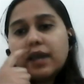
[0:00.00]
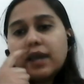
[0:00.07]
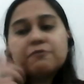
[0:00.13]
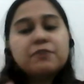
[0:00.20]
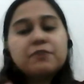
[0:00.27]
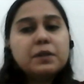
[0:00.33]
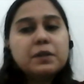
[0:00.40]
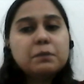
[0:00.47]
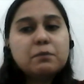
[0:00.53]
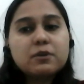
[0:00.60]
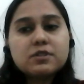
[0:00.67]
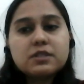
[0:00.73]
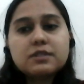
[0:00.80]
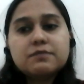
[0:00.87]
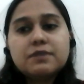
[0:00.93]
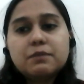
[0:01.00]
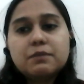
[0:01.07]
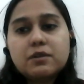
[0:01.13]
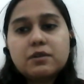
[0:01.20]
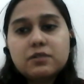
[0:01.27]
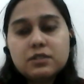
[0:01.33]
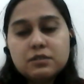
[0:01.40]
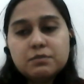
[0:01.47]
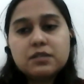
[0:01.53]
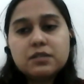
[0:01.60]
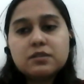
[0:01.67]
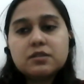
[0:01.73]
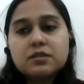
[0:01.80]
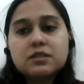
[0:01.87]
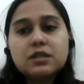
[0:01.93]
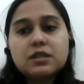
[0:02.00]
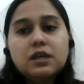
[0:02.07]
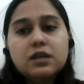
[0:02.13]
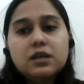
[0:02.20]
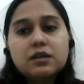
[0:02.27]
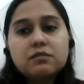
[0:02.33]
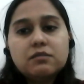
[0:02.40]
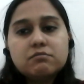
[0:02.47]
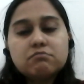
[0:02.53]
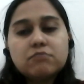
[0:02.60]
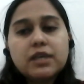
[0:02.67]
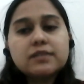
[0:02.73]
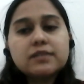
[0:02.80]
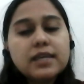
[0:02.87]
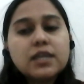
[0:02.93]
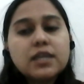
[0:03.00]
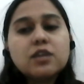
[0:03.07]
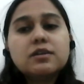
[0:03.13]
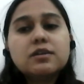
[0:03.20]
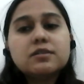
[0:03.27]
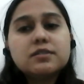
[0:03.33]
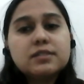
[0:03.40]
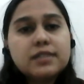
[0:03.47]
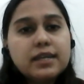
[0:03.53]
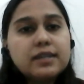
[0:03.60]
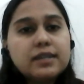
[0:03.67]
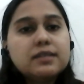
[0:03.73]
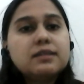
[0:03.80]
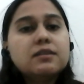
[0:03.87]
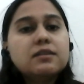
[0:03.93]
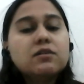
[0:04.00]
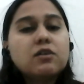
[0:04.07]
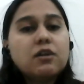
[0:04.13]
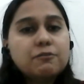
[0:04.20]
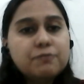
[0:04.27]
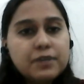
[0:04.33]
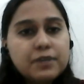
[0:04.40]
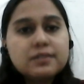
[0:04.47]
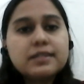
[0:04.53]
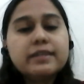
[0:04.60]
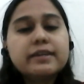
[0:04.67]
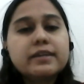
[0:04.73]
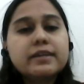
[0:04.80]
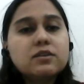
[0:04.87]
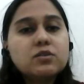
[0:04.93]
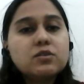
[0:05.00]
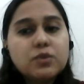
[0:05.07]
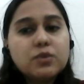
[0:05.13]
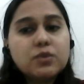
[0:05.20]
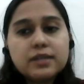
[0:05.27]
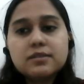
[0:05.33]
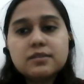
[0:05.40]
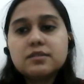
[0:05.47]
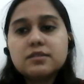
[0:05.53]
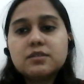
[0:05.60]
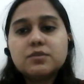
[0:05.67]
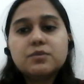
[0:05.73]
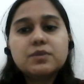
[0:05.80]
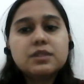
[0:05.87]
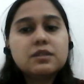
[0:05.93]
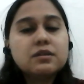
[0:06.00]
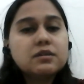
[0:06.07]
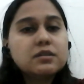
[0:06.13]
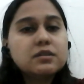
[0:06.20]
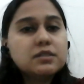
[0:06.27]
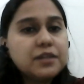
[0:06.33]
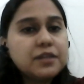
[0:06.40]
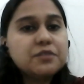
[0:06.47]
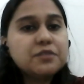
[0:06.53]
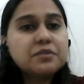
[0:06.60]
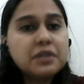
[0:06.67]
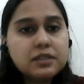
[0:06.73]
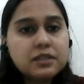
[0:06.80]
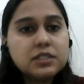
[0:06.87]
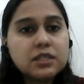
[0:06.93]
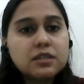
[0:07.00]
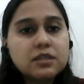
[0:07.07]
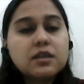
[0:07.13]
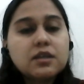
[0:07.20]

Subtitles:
I'm very positive about it, because a secular state obviously can coexist with the state religion.